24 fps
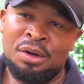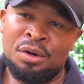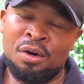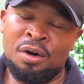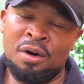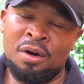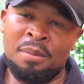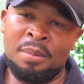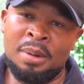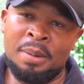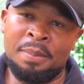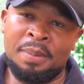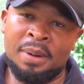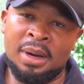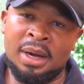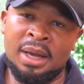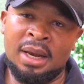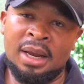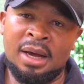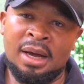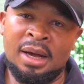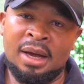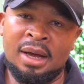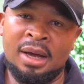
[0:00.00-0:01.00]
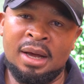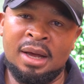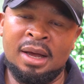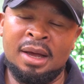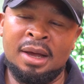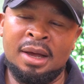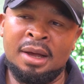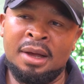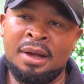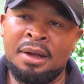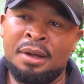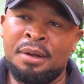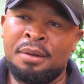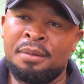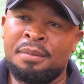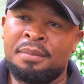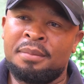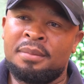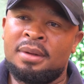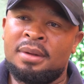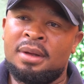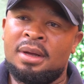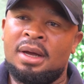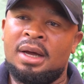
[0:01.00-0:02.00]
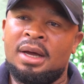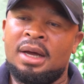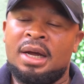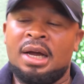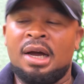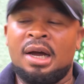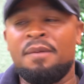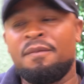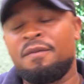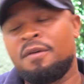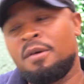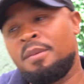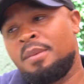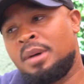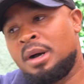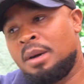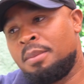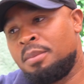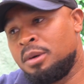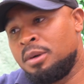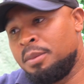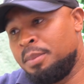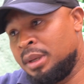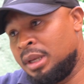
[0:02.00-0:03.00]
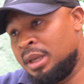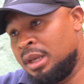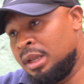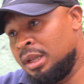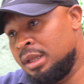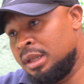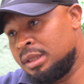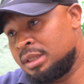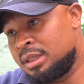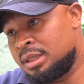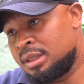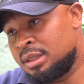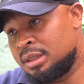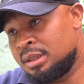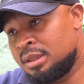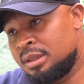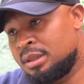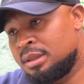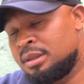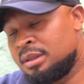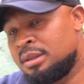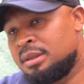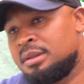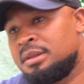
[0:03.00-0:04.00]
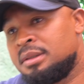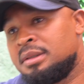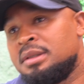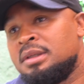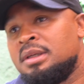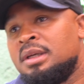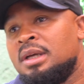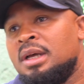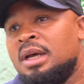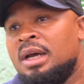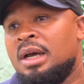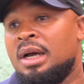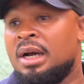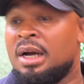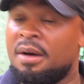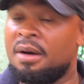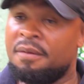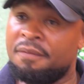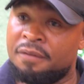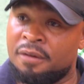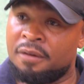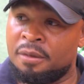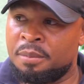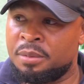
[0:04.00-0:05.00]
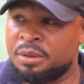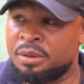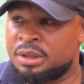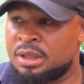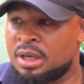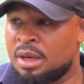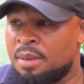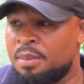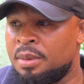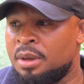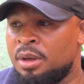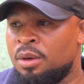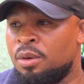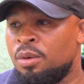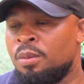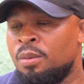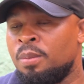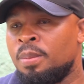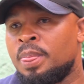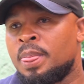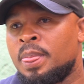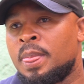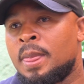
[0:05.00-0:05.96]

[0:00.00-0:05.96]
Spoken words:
No, my brother, I come from humble beginnings. I come from Botshabelo.